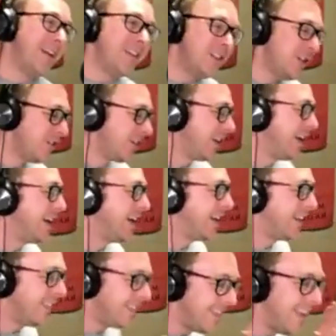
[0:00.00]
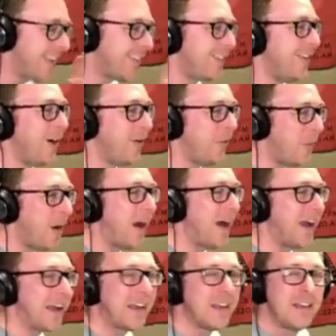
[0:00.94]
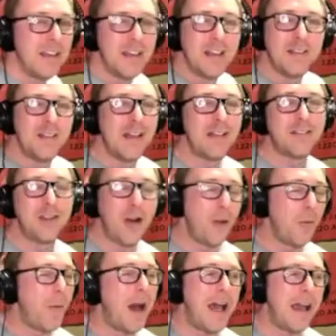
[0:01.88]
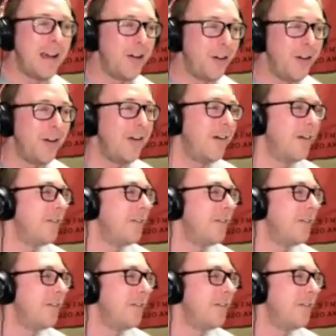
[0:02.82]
Just kidding. That's not why. That's not why at all.